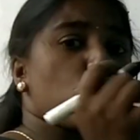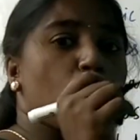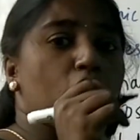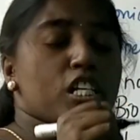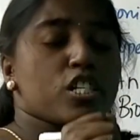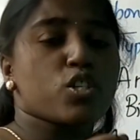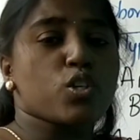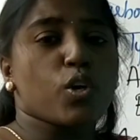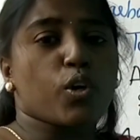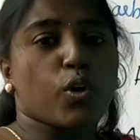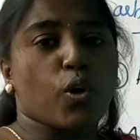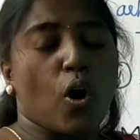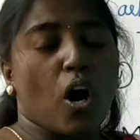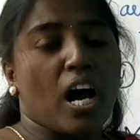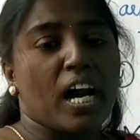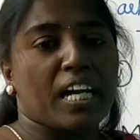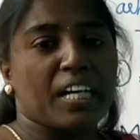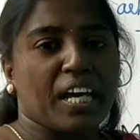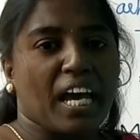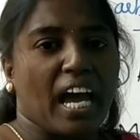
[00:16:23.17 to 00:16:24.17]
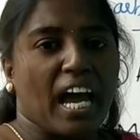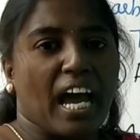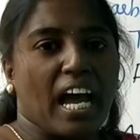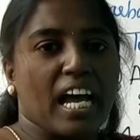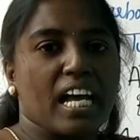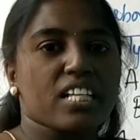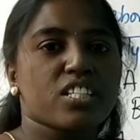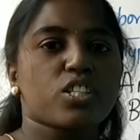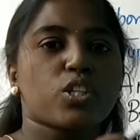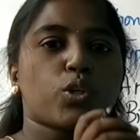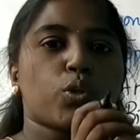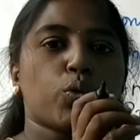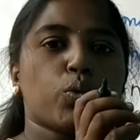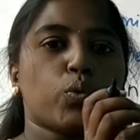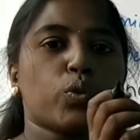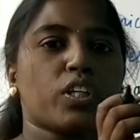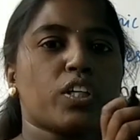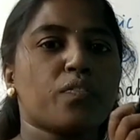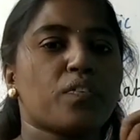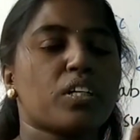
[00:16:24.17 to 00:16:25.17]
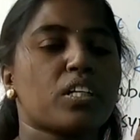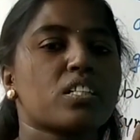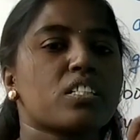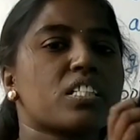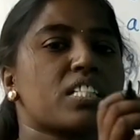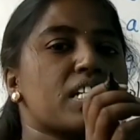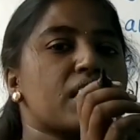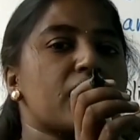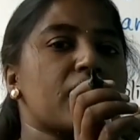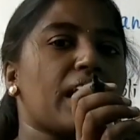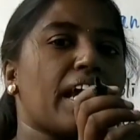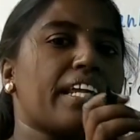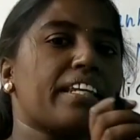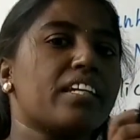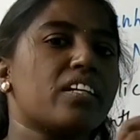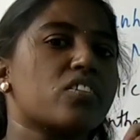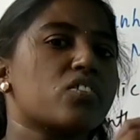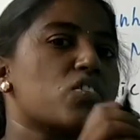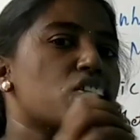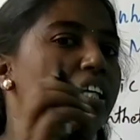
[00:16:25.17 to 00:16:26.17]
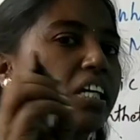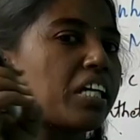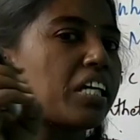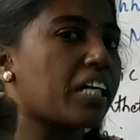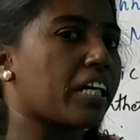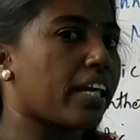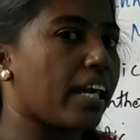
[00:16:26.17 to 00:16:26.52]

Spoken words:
also called as universal energy